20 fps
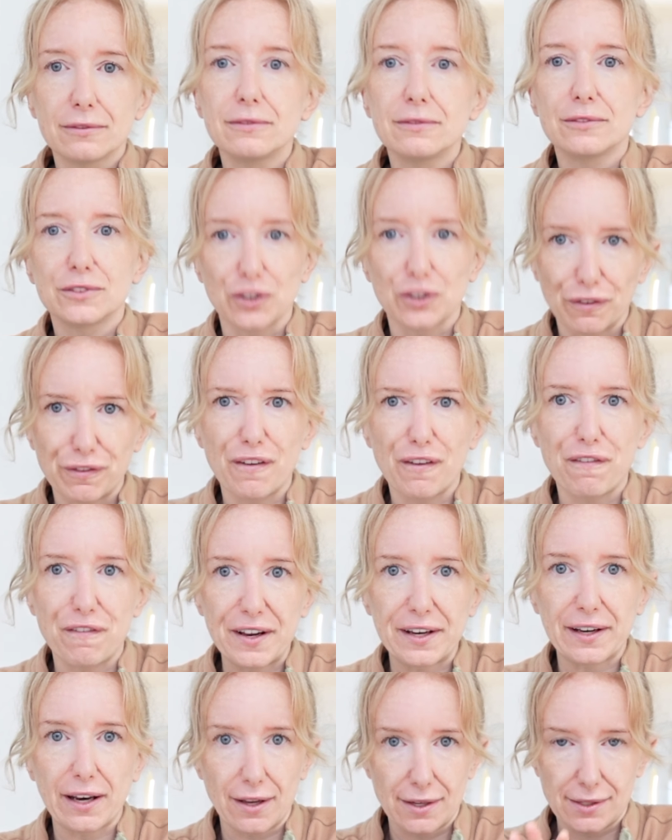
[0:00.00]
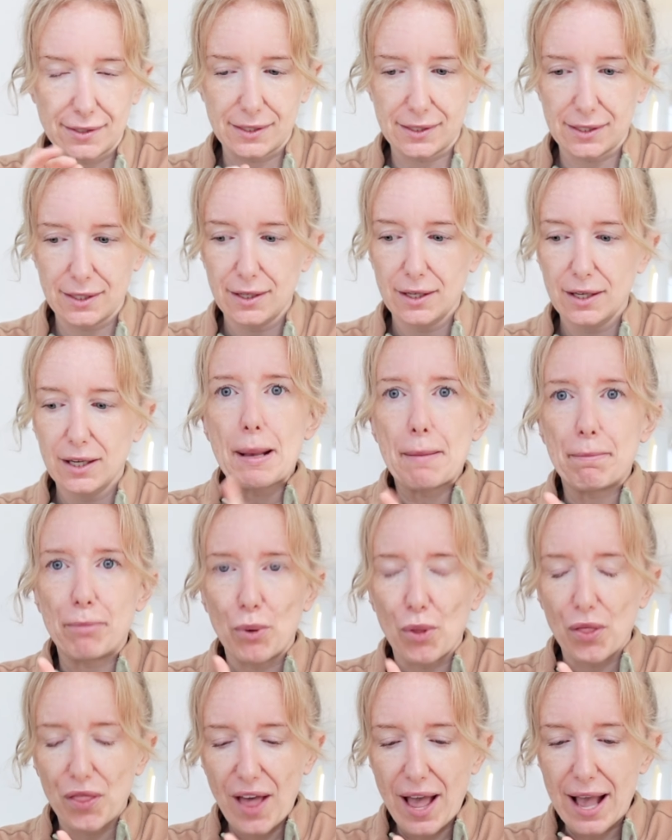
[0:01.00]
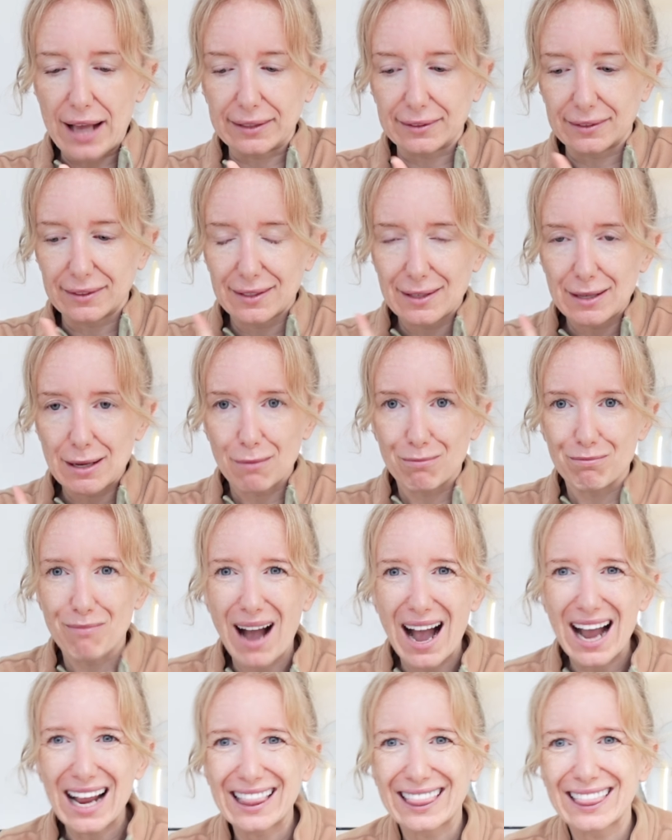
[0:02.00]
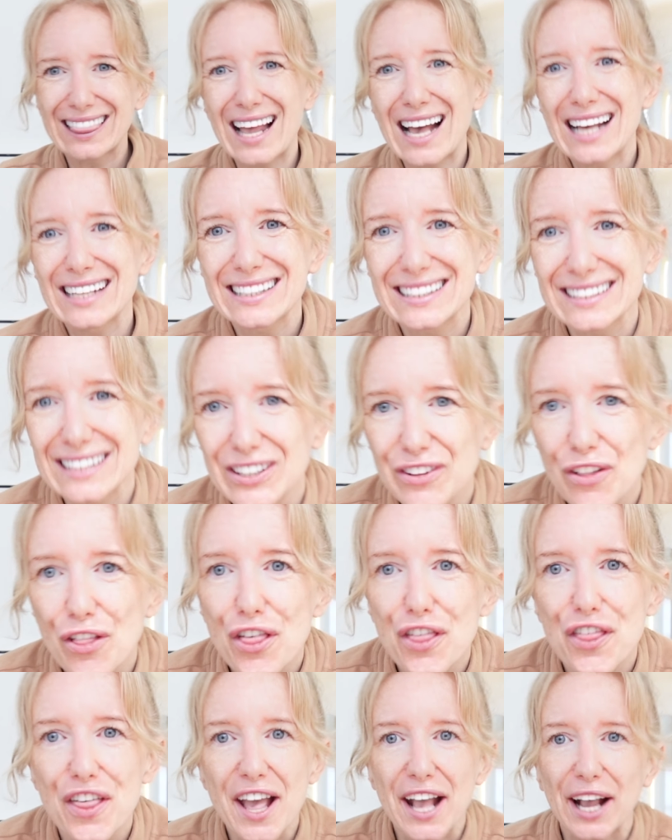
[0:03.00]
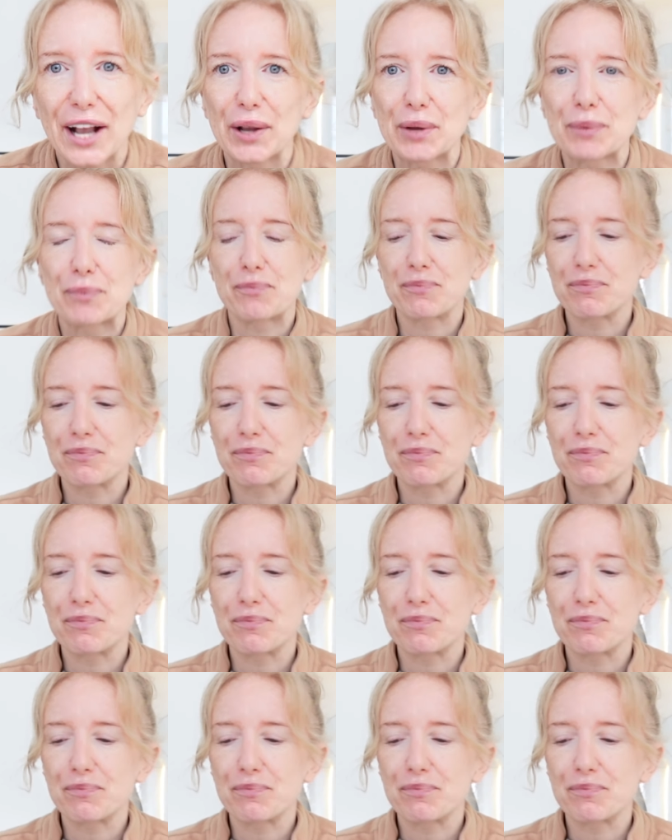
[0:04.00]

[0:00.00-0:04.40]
So for fitness. But then my last little thing